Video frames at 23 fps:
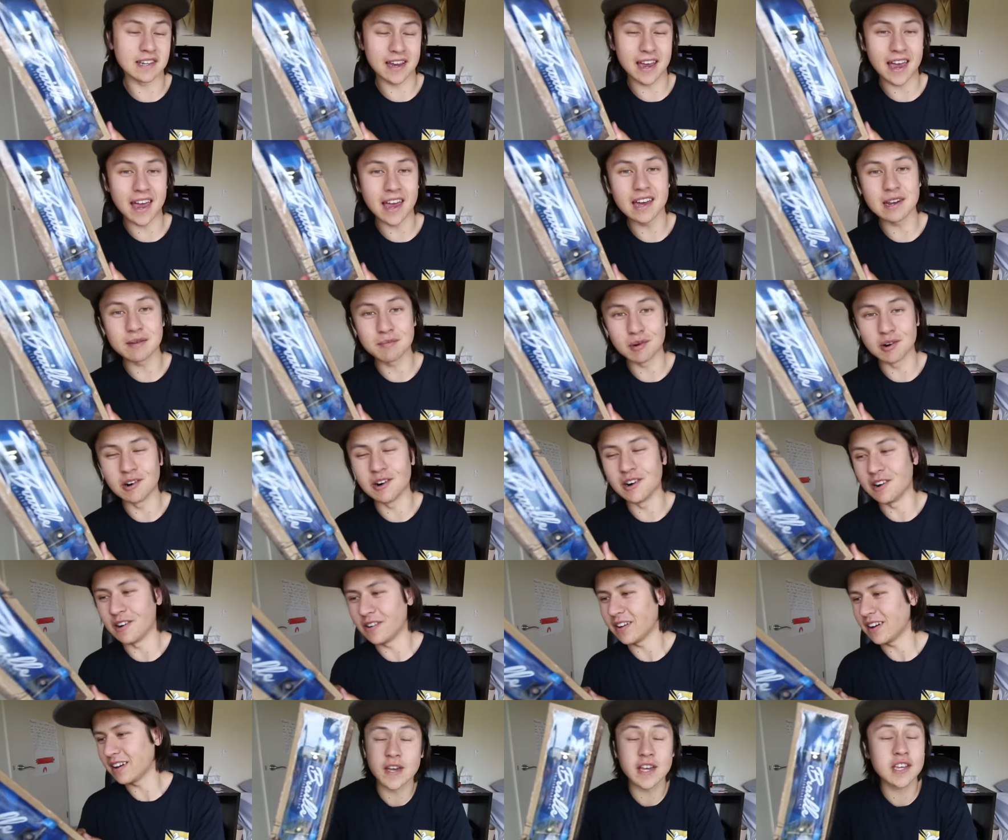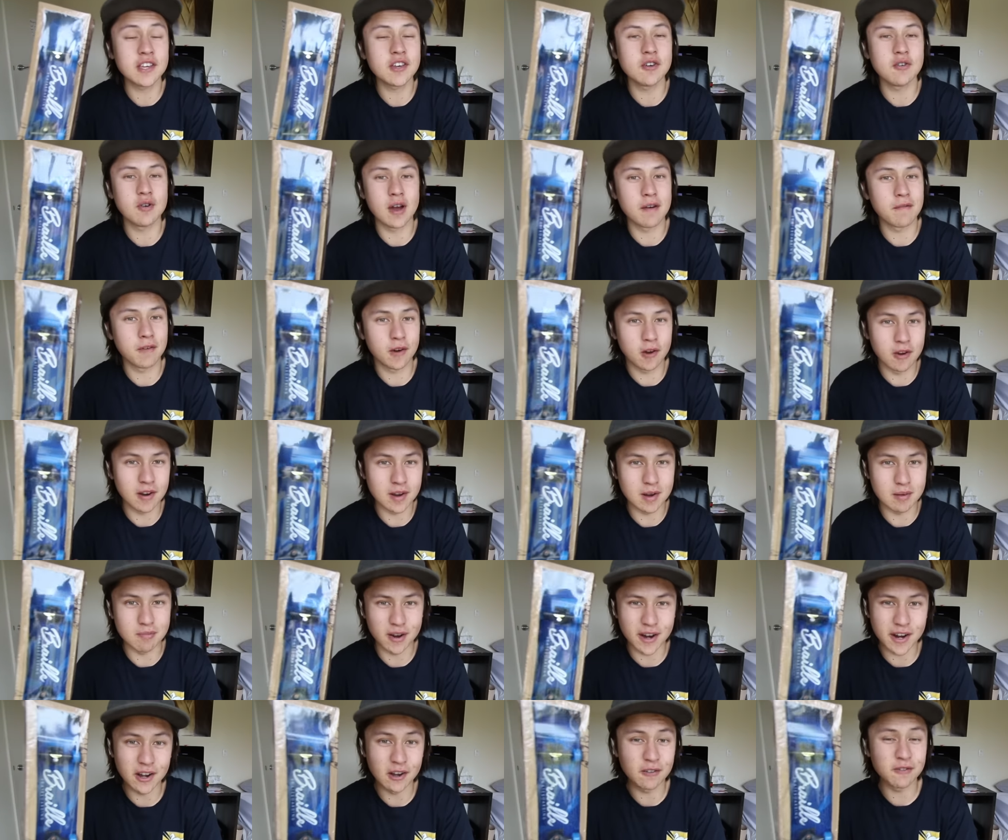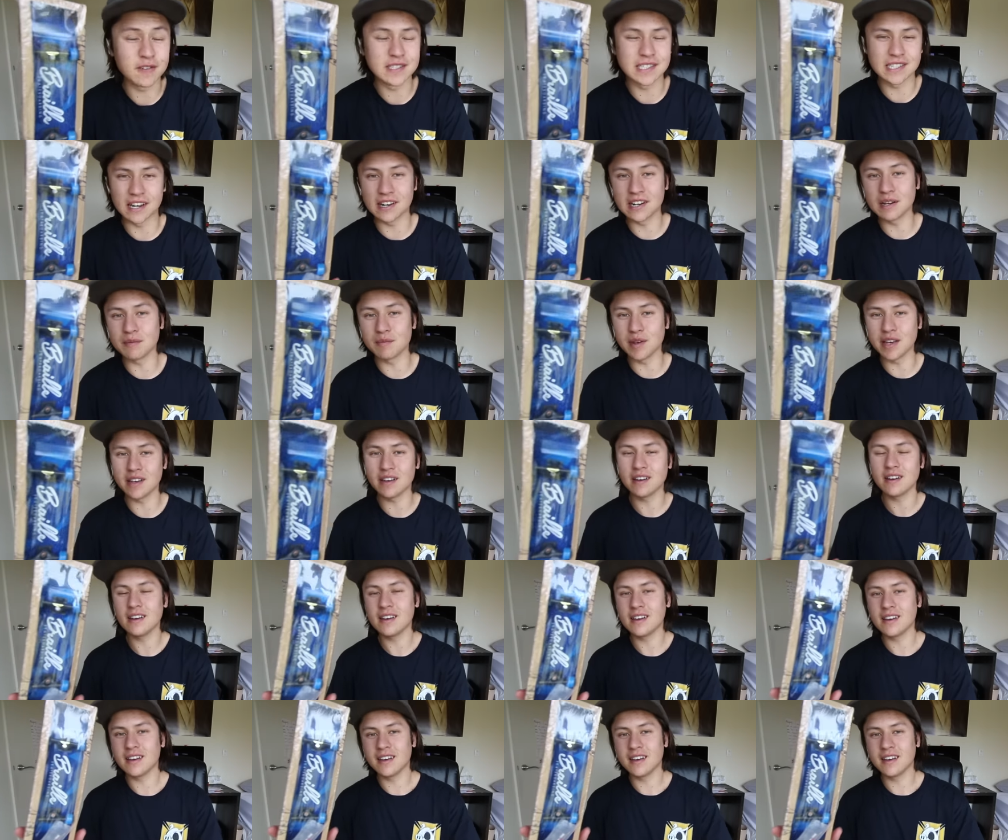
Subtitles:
It's a handboard. Thank you everyone at Braille for sending me